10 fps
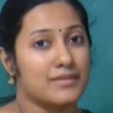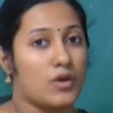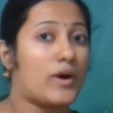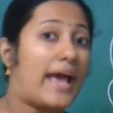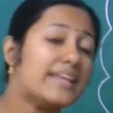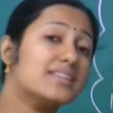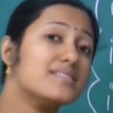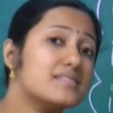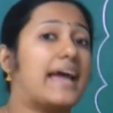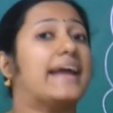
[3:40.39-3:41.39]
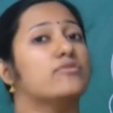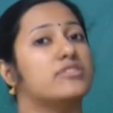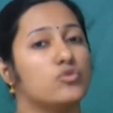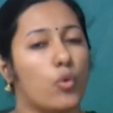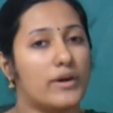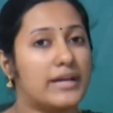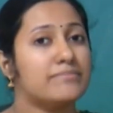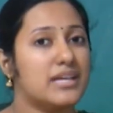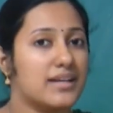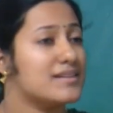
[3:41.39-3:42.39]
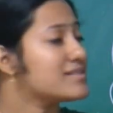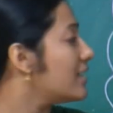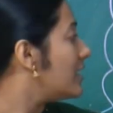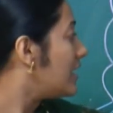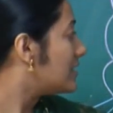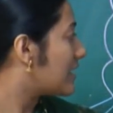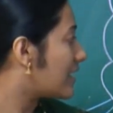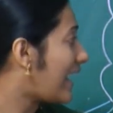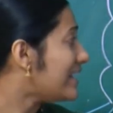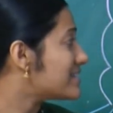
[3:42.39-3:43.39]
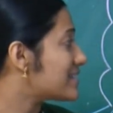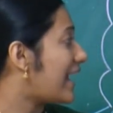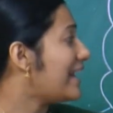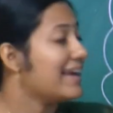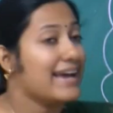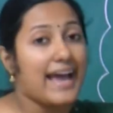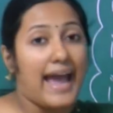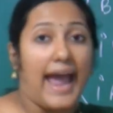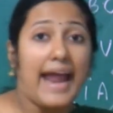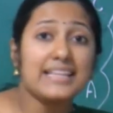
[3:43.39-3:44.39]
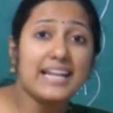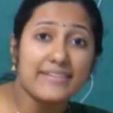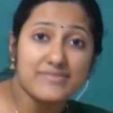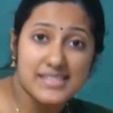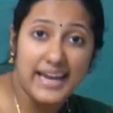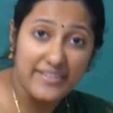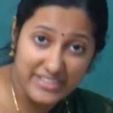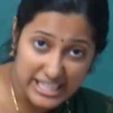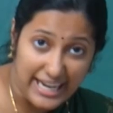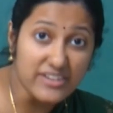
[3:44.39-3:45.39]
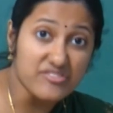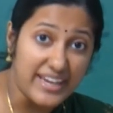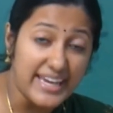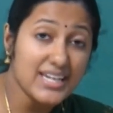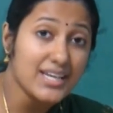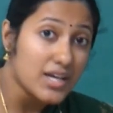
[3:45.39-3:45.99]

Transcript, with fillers: on either side of the duodenum there is the right side and the left side vitelline vein,